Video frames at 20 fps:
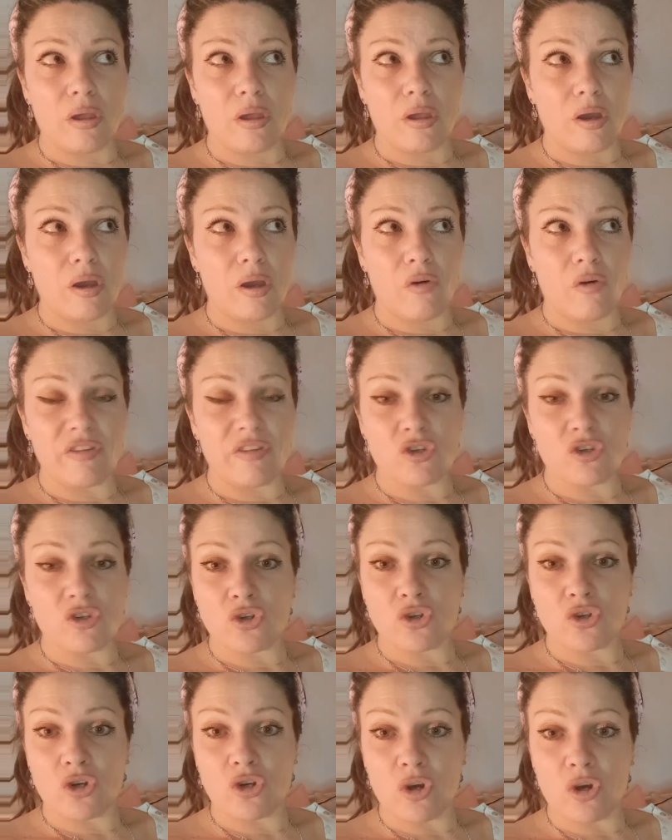or if it's just
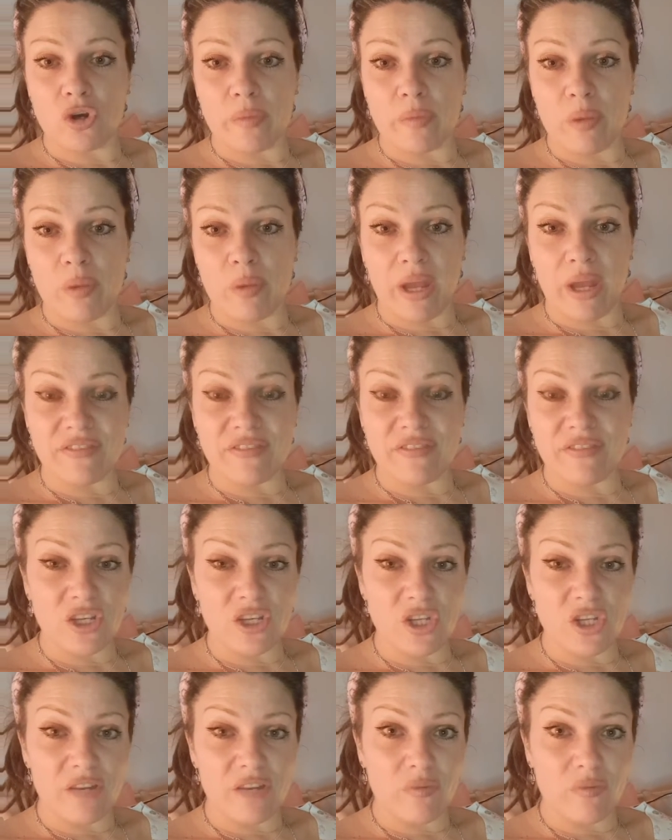going to come in waves
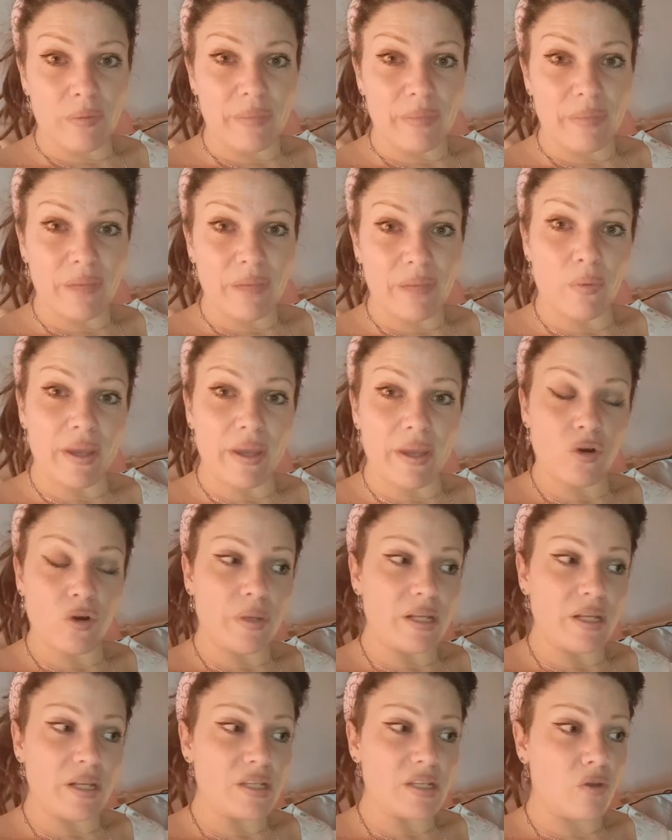next year, pick up,
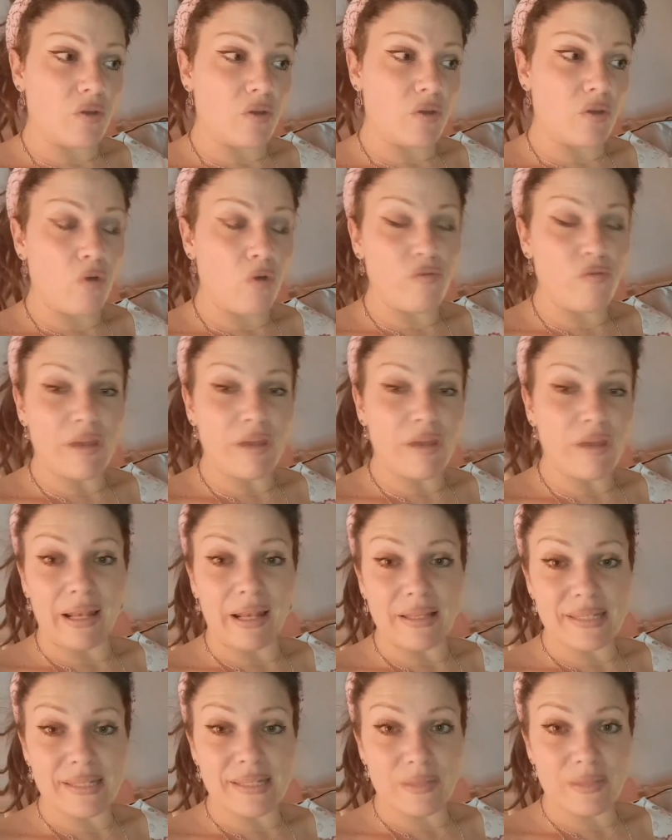and it's all the whole
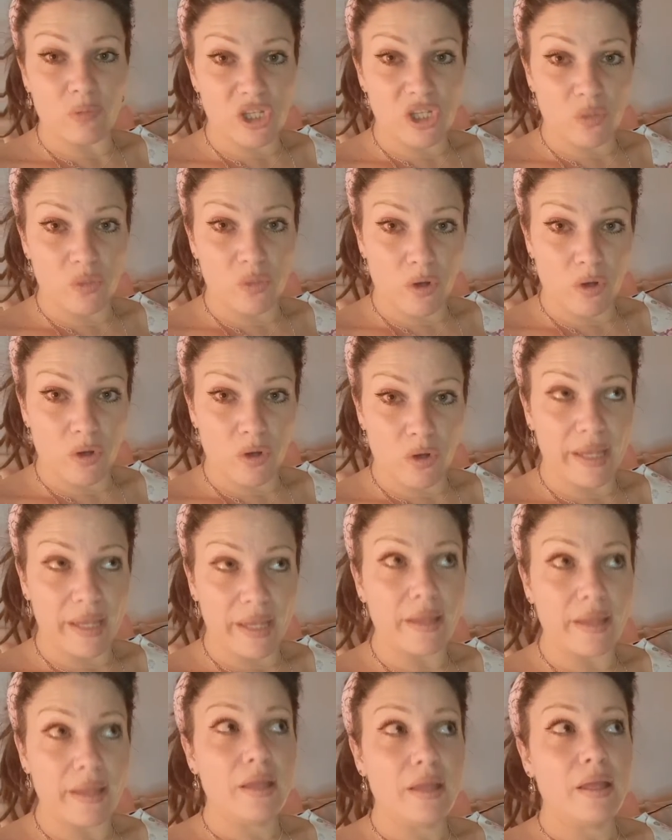rebalancing, which it will
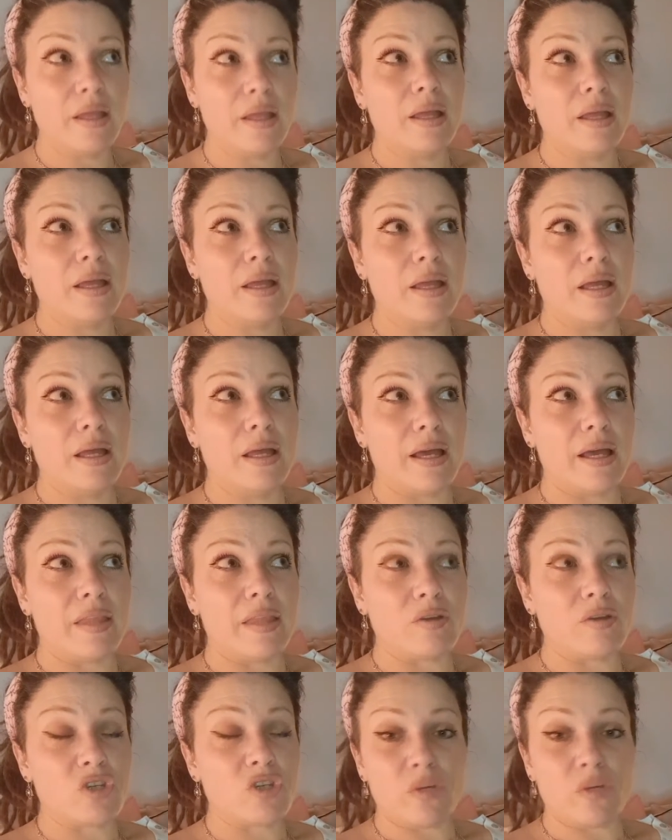be.
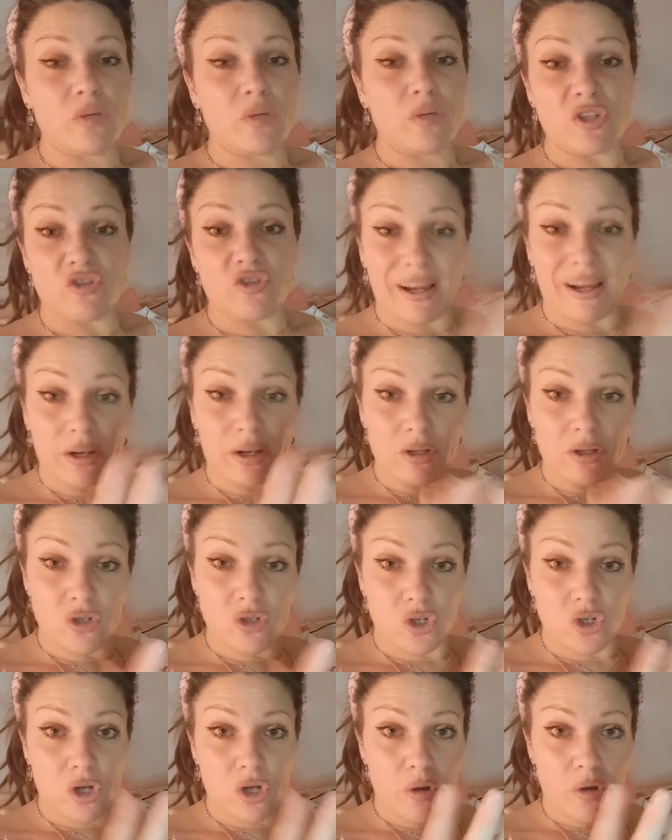There'll still be stragglers.
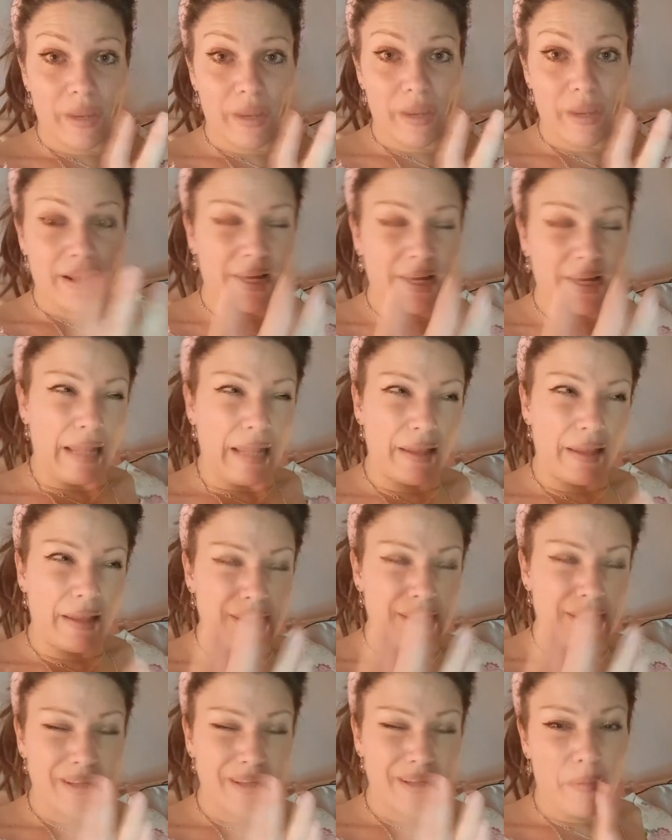Do you know what I mean?
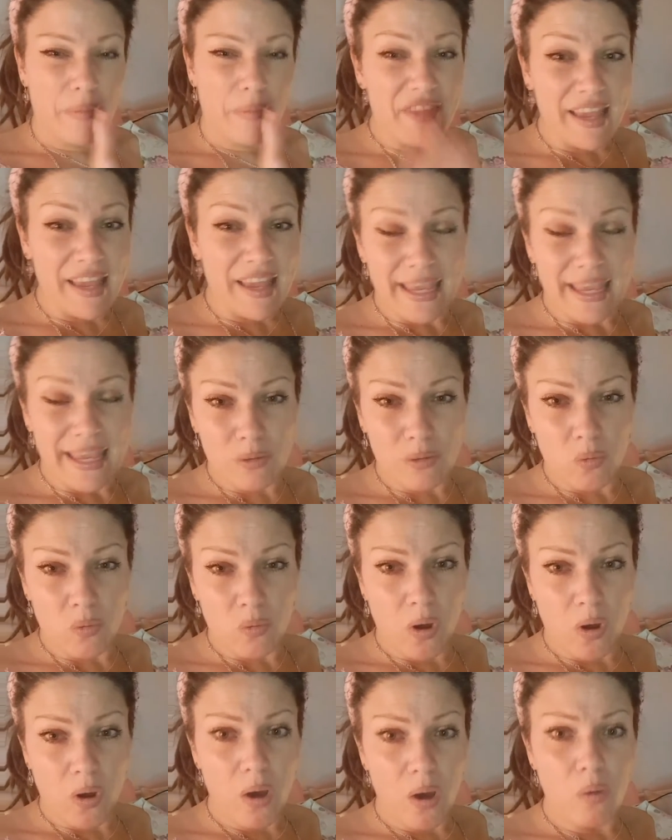That's how I'm thinking it will
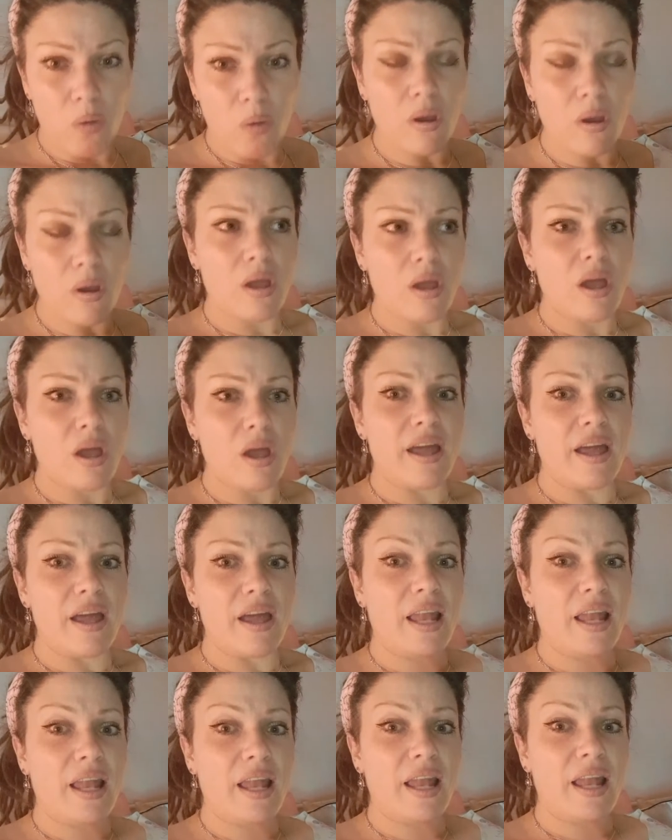go. And
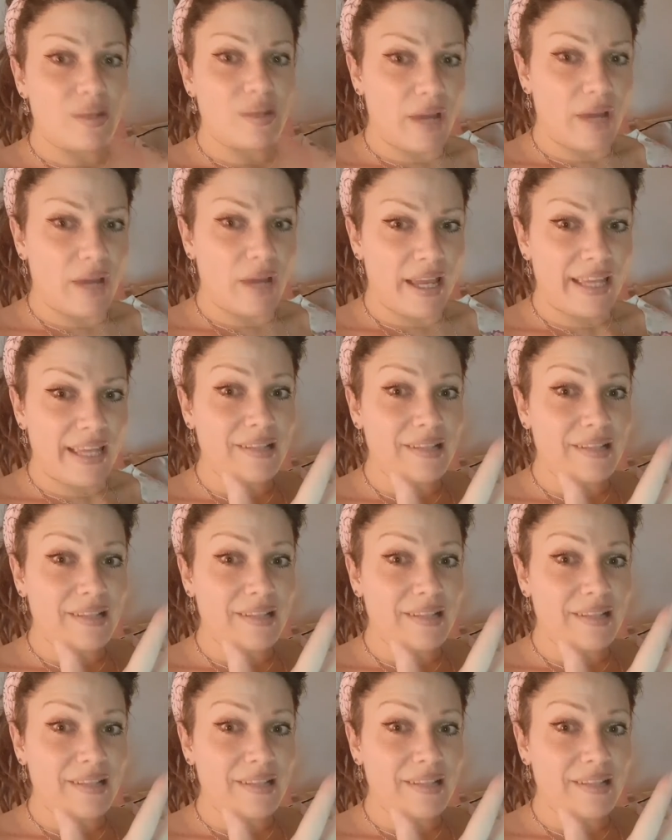like I said, we're